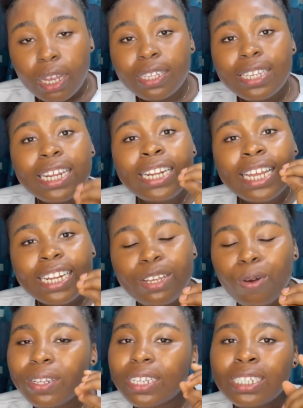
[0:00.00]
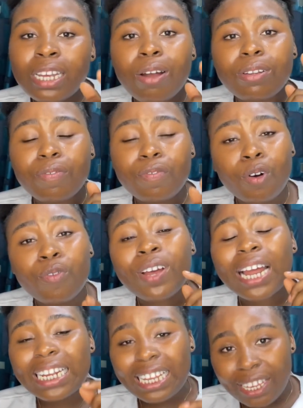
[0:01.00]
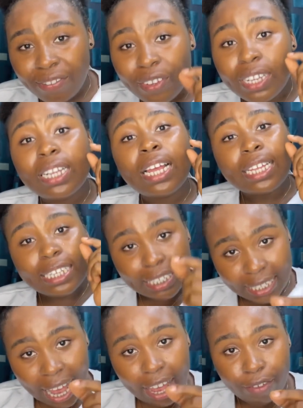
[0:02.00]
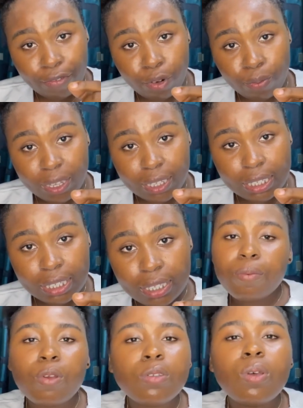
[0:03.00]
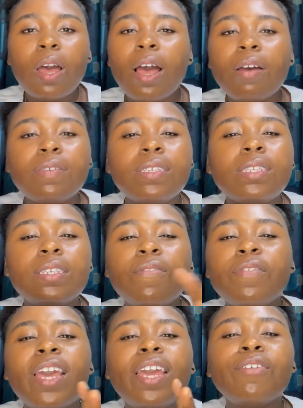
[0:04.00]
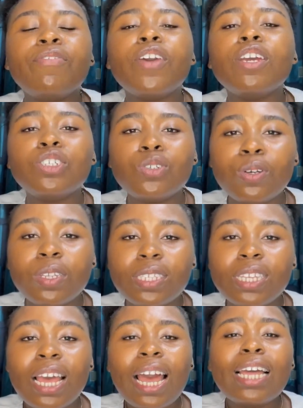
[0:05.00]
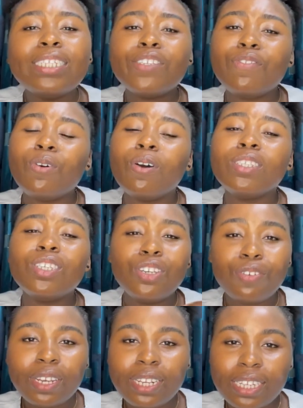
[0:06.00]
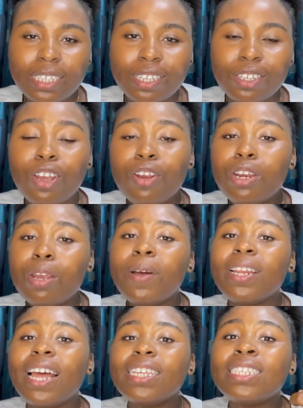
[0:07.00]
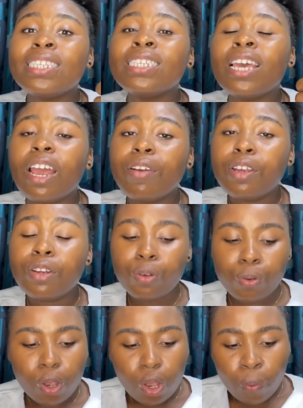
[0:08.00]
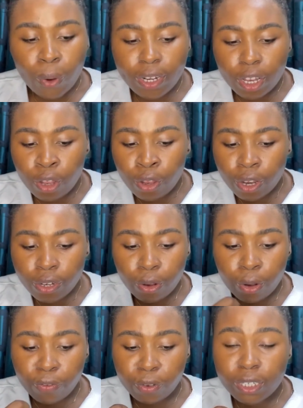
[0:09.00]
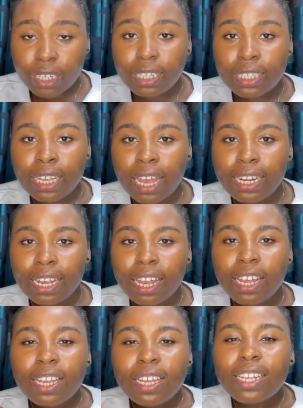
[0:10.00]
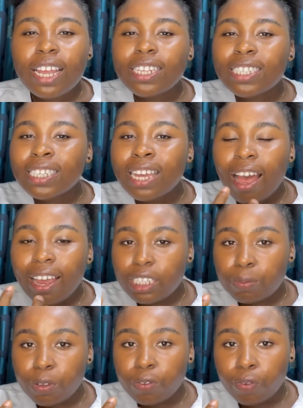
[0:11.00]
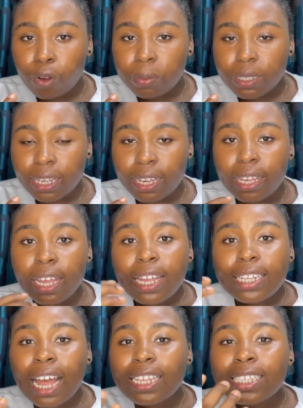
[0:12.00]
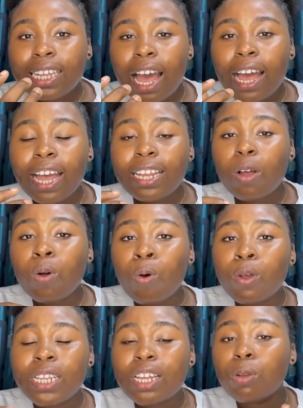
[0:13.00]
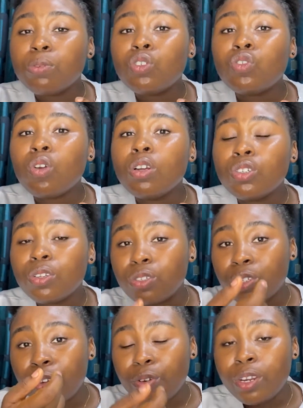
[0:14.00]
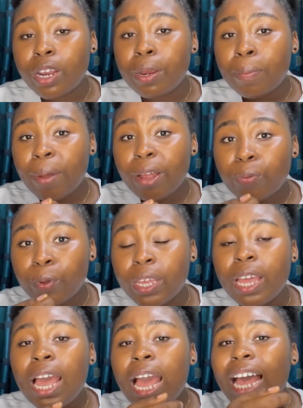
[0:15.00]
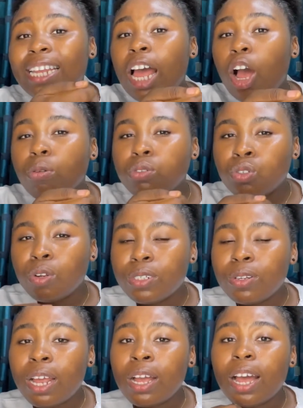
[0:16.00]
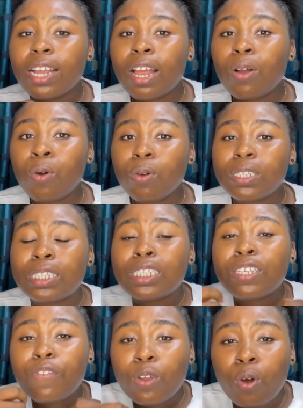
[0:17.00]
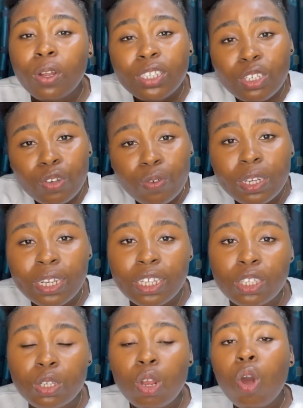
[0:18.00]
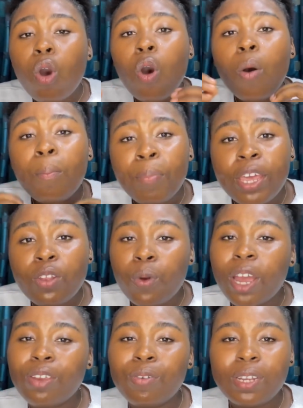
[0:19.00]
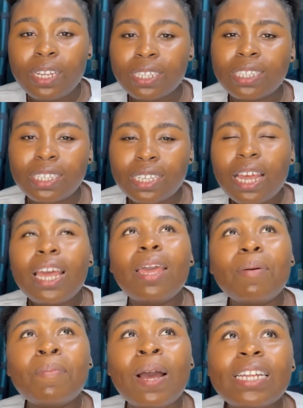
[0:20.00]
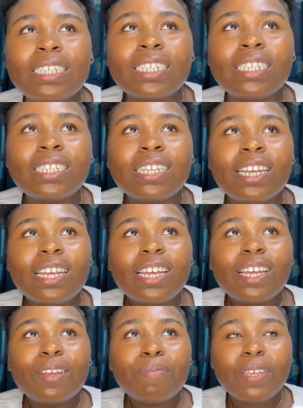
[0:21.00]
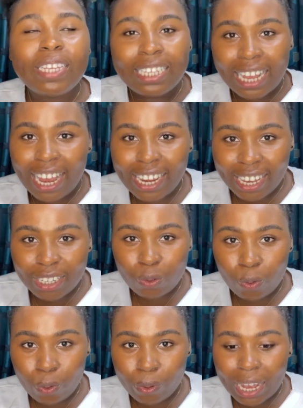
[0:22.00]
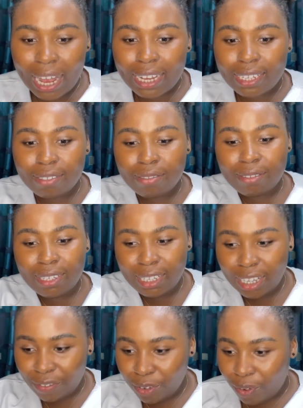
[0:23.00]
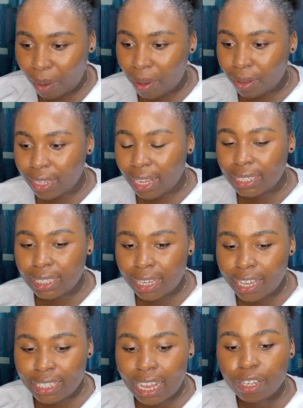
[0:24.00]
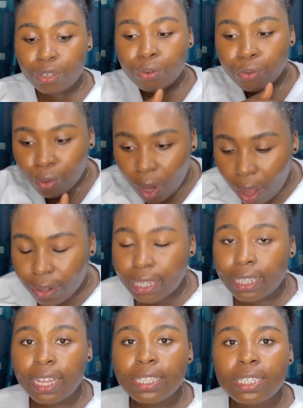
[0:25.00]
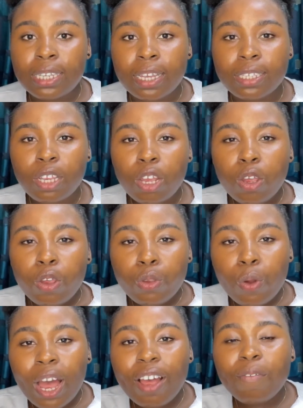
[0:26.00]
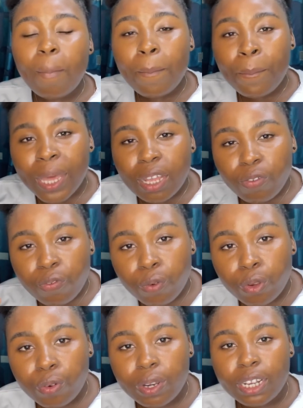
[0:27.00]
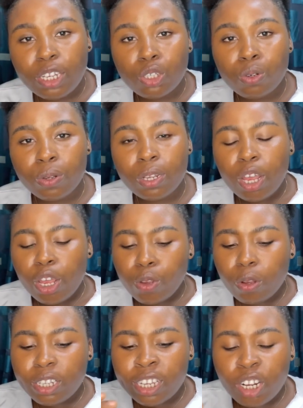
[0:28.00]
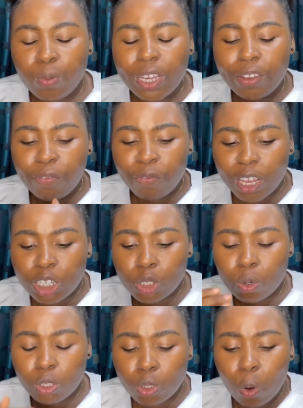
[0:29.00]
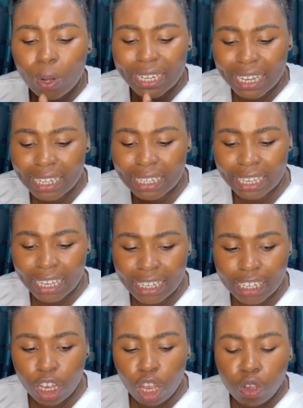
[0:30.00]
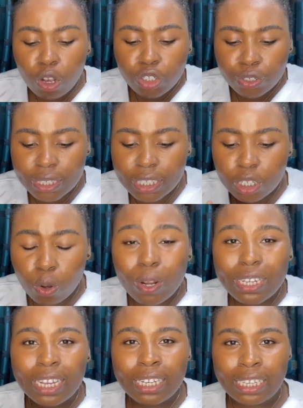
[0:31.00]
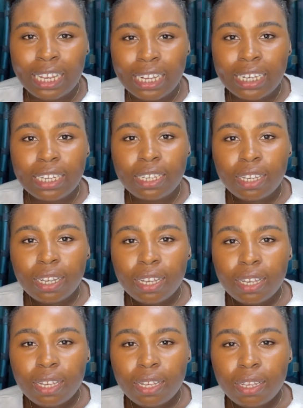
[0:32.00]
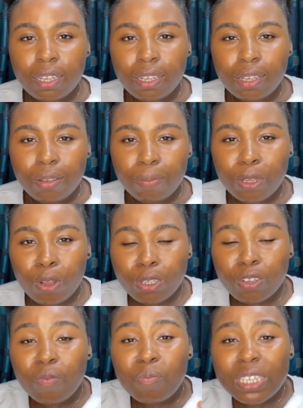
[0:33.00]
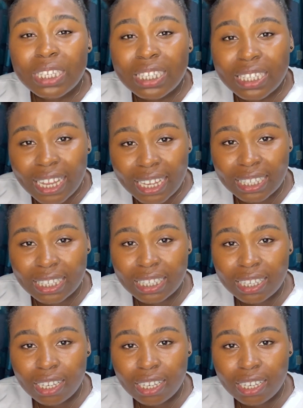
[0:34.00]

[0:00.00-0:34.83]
The lady or the child involved can even die from it. We also have severe infections and difficulty urinating. Remember, they are scarring you. When they cut off your genitalia, a scar is being formed there. That scar can now cause an obstruction to the urinary pathway, and that obstruction can now cause difficulty urinating or pain while urinating. Imagine being 9 years old and living for about 30 years, and throughout the 30 years you have painful urination. You're dealing with infections on a daily. You're treating it on a daily because of mistakes